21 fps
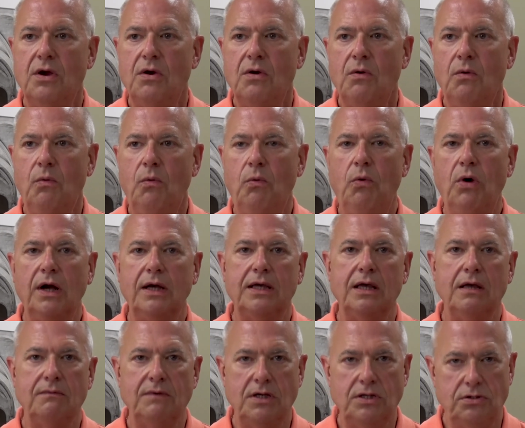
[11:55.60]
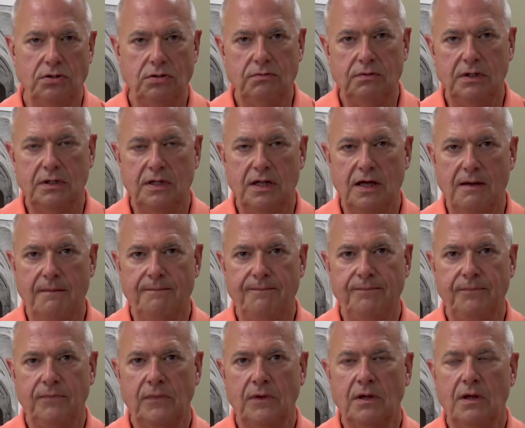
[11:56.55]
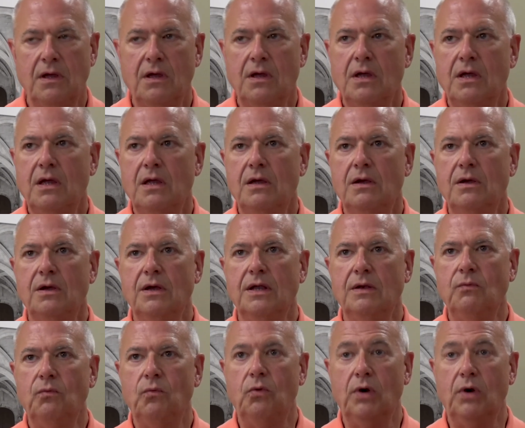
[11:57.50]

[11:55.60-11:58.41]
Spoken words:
what can we do with them, and